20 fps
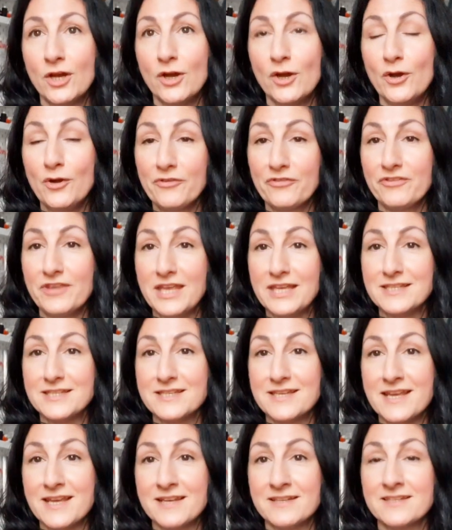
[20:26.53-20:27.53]
off the
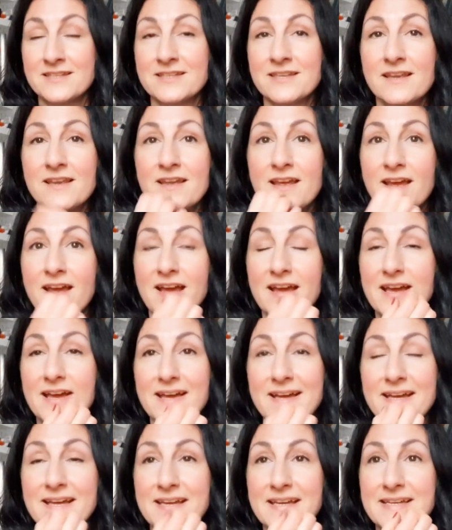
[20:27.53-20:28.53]
internet
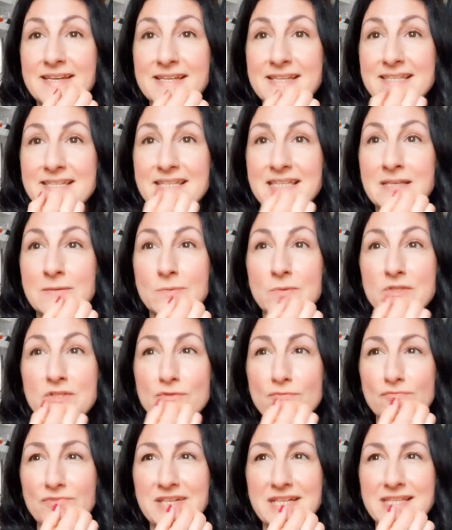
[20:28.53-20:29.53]
and it
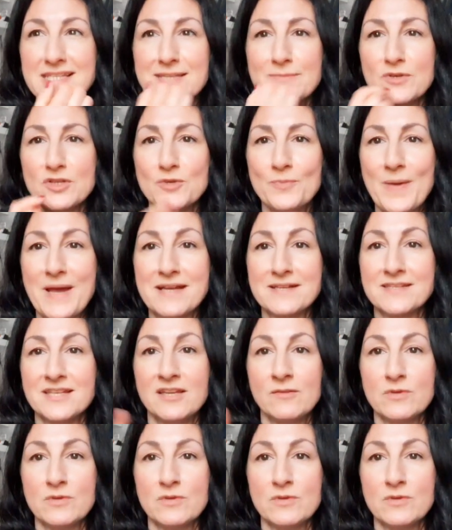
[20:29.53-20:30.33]
wasn't really so much a pattern,